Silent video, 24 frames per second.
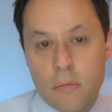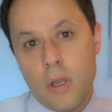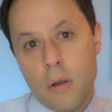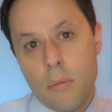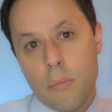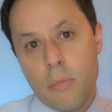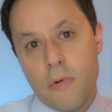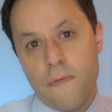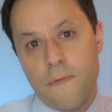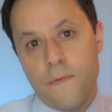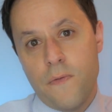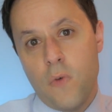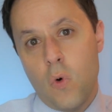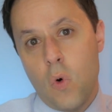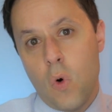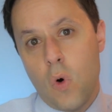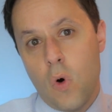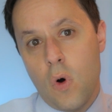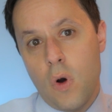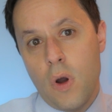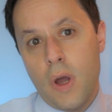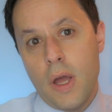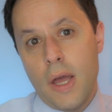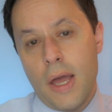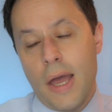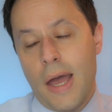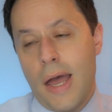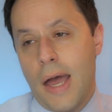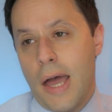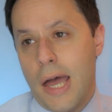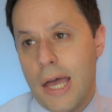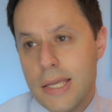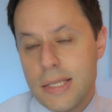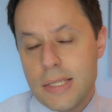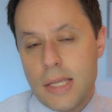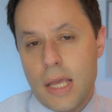Number four,
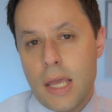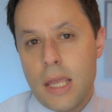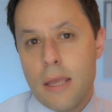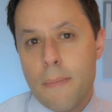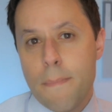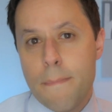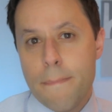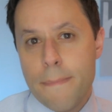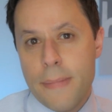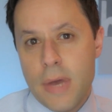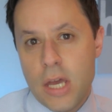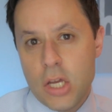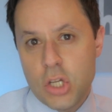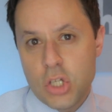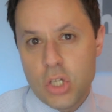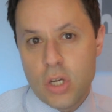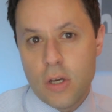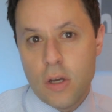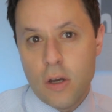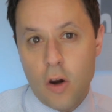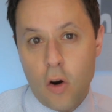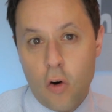has a measure